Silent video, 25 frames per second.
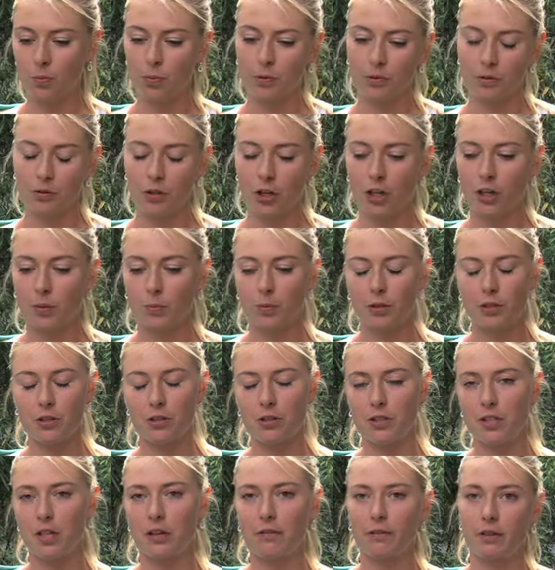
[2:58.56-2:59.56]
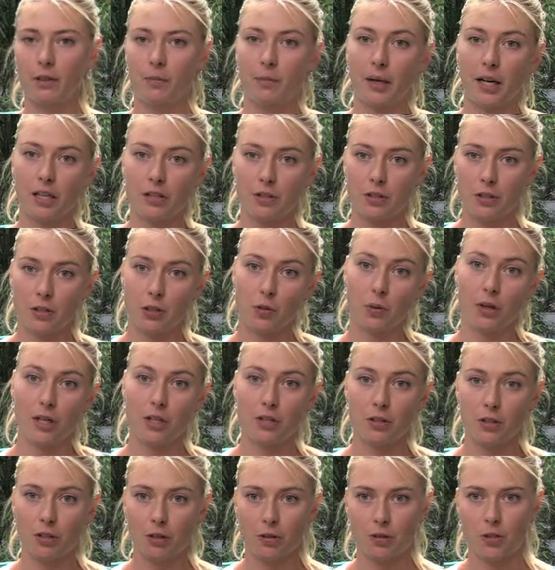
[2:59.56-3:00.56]
put, try to put yourself in a match
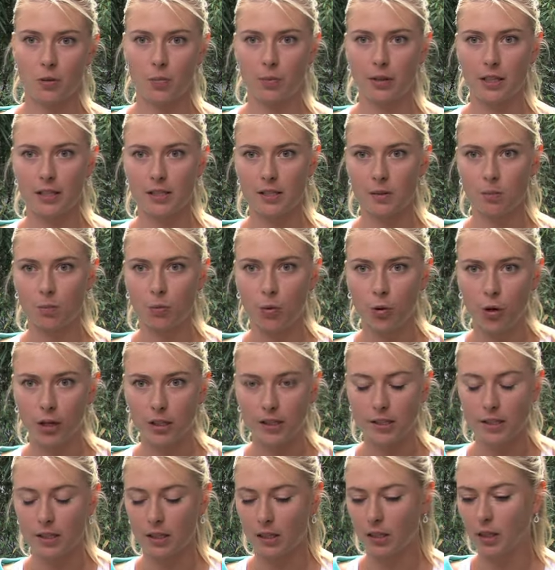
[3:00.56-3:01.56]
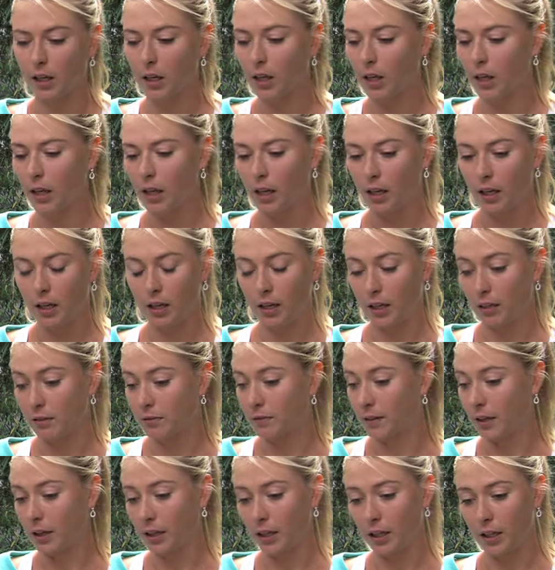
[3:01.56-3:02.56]
situation, also play some points, and and I
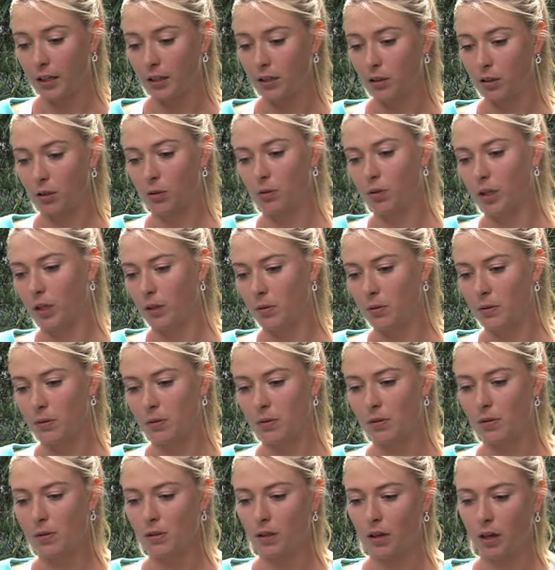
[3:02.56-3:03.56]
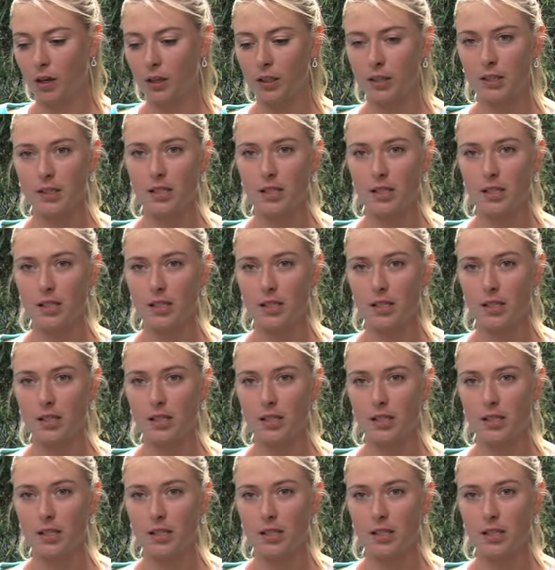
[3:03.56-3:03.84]
felt like, you know, when I was on the